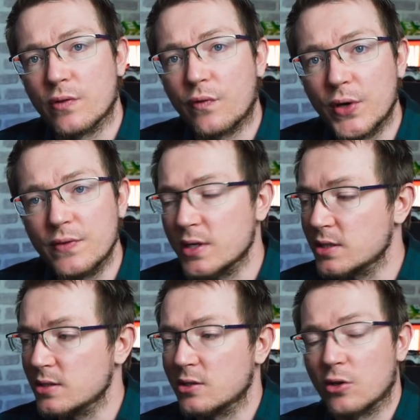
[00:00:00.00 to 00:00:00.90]
the free
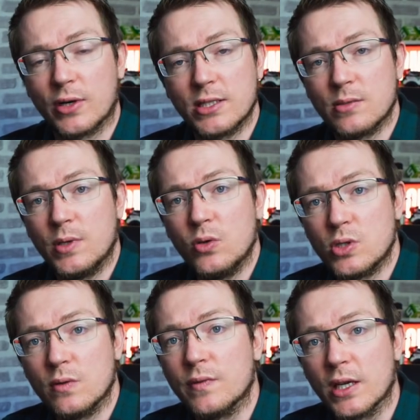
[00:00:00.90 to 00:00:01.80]
version to create some
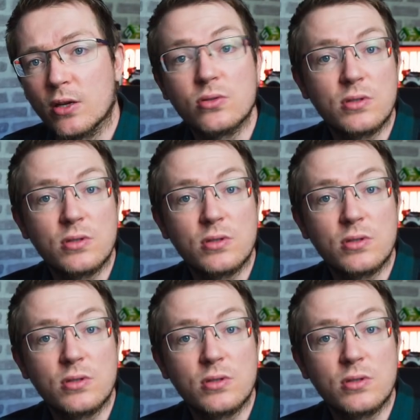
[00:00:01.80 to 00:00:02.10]
YouTube videos,